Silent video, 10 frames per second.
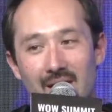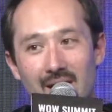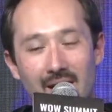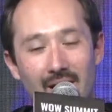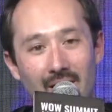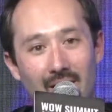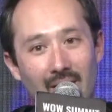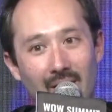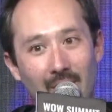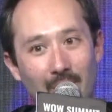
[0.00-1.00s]

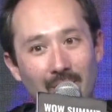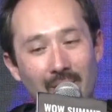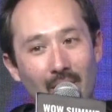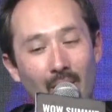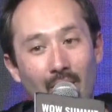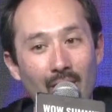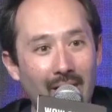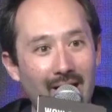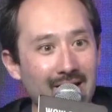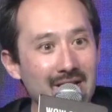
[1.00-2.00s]
or
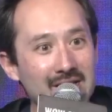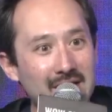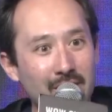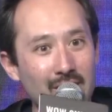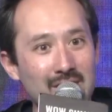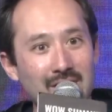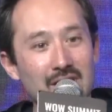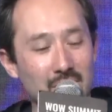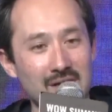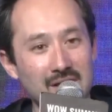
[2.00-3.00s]
at least give us
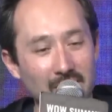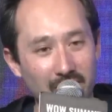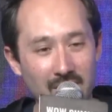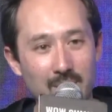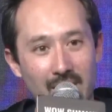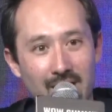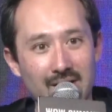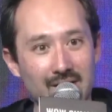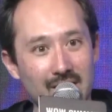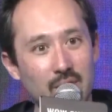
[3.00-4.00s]
interesting
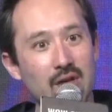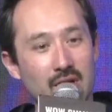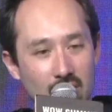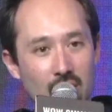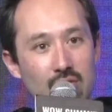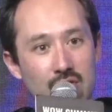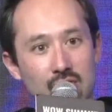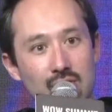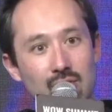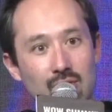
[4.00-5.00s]
feedback that we can use
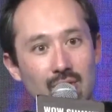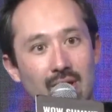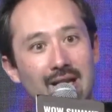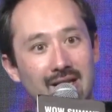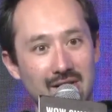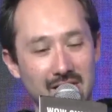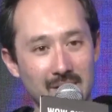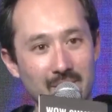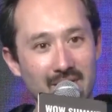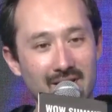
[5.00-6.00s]
to
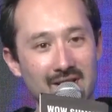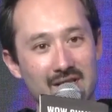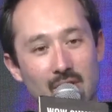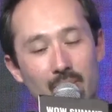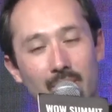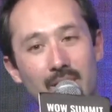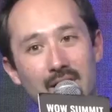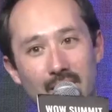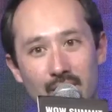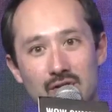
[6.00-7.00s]
keep building the open
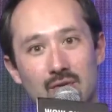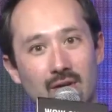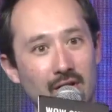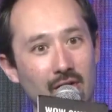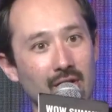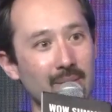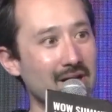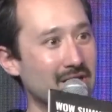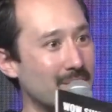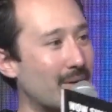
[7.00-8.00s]
metaverse together and
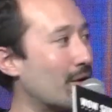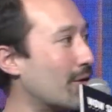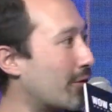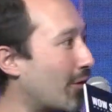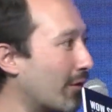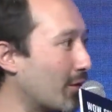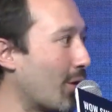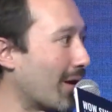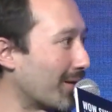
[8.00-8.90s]
make it better for everyone.